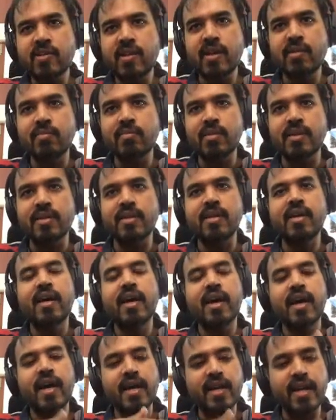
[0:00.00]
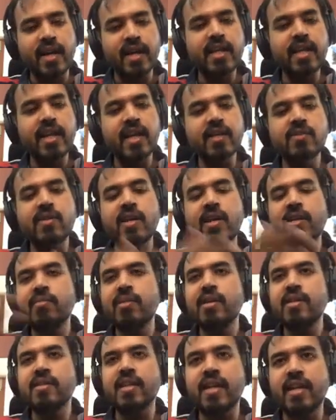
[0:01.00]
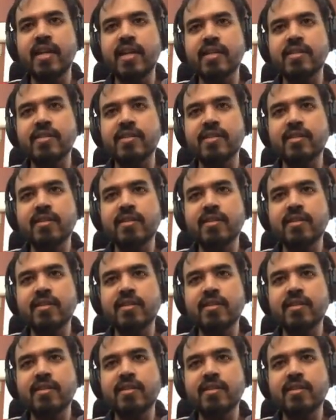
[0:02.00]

number, and any natural number is an integer,